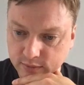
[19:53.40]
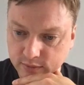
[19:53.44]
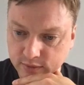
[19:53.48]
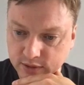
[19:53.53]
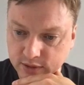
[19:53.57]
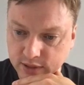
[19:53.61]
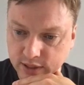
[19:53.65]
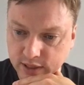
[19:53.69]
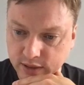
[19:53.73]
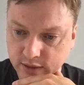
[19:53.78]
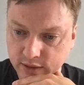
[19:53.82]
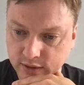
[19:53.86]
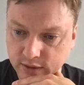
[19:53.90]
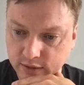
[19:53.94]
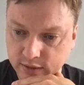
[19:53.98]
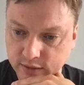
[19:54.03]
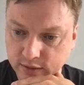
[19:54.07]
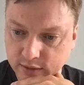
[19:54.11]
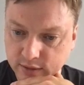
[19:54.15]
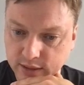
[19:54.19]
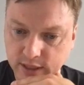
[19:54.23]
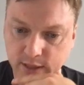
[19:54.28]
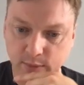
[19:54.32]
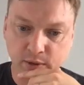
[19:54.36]
So
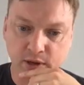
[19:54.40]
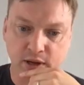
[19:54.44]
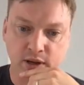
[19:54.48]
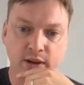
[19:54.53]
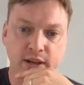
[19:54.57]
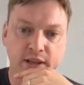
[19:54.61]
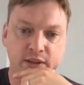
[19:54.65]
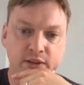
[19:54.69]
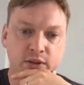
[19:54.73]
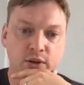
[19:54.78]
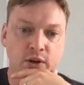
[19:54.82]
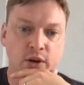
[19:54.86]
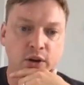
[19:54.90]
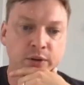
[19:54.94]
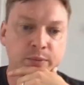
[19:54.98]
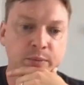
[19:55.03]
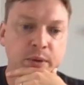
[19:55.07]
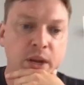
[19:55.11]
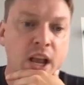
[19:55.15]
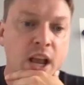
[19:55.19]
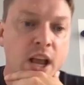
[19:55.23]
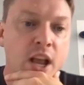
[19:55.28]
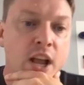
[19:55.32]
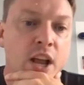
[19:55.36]
there we go. That's gone.
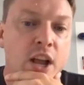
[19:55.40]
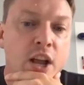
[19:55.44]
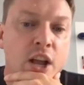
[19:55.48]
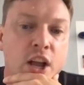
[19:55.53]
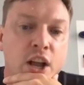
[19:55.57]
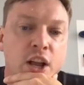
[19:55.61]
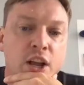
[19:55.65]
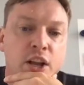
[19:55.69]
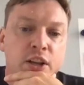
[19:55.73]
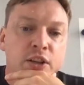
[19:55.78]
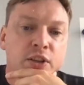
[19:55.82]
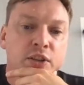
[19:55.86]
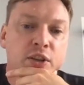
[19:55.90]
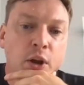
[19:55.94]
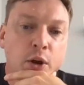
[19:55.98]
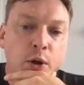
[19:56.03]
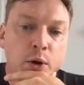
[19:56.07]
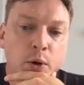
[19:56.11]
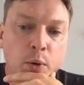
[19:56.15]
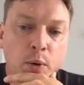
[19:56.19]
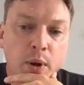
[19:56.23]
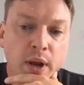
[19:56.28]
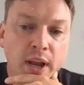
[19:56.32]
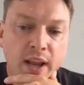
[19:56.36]

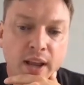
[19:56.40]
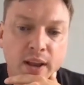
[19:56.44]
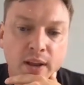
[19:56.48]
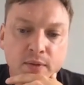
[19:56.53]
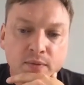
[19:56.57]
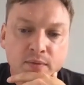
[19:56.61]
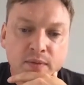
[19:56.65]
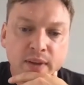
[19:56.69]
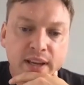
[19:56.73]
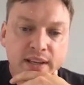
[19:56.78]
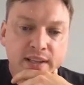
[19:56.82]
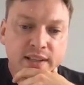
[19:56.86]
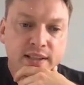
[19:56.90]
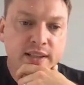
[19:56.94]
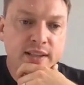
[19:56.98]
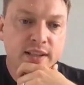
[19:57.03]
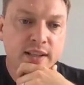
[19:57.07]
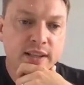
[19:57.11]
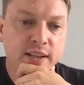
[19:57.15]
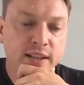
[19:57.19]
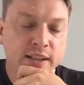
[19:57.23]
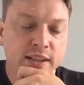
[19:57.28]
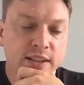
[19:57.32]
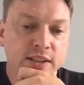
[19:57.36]
So
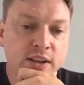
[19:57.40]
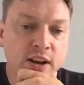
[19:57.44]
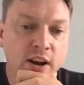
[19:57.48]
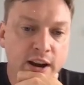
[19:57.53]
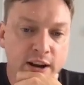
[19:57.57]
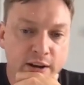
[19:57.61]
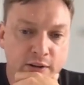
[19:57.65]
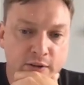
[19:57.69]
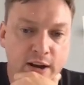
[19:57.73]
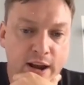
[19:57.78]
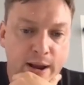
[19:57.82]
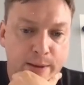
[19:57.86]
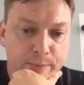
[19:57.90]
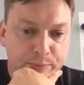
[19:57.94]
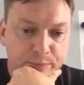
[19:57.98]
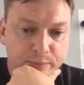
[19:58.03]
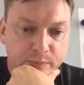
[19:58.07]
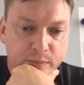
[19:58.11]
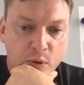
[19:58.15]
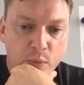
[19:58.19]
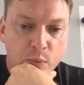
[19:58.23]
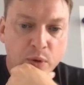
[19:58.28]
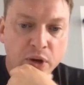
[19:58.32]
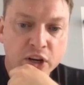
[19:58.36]
this diagram
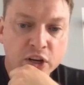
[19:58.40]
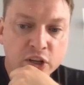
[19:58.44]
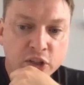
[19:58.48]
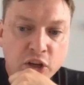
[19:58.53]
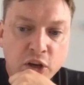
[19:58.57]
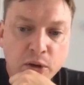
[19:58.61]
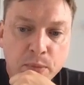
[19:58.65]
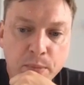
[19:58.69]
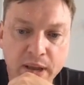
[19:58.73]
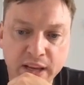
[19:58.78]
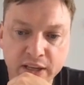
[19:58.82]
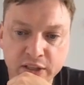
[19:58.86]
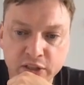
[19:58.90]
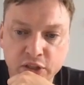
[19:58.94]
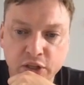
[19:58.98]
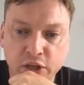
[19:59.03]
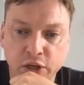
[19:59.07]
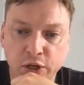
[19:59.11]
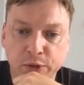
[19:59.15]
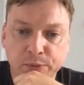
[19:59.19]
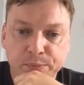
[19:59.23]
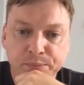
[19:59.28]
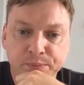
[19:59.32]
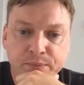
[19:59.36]
we're going to zoom
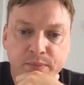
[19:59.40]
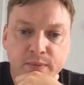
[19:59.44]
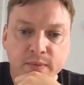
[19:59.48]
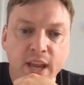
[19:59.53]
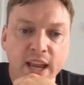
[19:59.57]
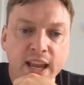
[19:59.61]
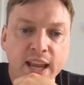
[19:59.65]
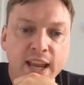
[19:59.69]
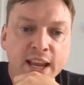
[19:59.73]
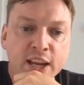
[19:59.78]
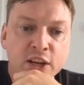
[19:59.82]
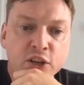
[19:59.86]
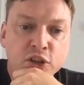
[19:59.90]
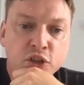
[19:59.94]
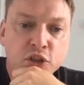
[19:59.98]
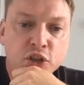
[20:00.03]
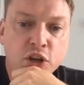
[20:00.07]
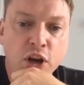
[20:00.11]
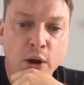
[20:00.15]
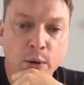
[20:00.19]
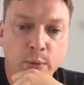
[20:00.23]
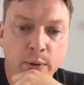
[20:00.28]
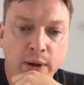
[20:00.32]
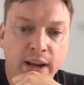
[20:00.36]
into is
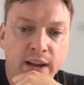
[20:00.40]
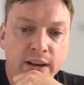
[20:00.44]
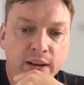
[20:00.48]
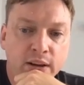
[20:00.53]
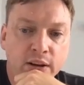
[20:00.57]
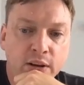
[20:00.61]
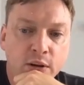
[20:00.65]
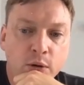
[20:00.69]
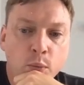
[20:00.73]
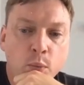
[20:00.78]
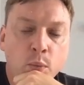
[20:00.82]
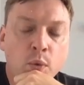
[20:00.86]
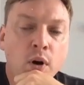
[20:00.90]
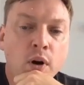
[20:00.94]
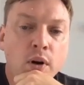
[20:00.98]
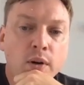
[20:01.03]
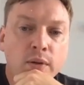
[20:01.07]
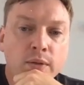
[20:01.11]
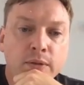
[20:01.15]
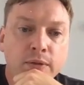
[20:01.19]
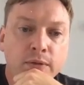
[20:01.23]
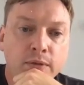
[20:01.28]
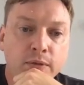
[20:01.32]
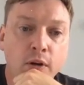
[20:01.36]
showing
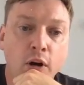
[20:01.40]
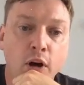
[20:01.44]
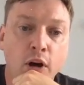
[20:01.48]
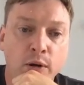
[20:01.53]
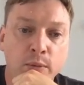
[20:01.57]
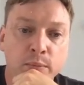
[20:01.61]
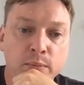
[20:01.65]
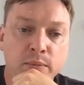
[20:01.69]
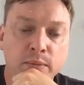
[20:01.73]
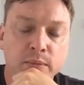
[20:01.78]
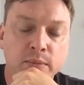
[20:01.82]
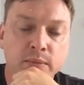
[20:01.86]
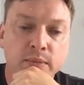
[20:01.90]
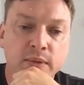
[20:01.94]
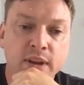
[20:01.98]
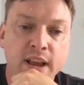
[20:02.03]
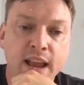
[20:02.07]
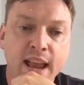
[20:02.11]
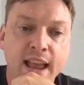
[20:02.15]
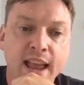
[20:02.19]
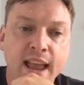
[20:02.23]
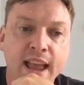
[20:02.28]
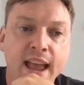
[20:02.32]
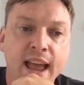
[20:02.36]
what, from
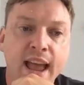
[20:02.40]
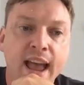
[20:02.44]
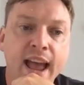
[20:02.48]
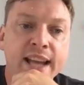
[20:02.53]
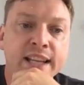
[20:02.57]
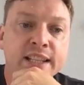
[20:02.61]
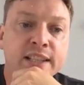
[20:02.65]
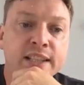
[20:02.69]
a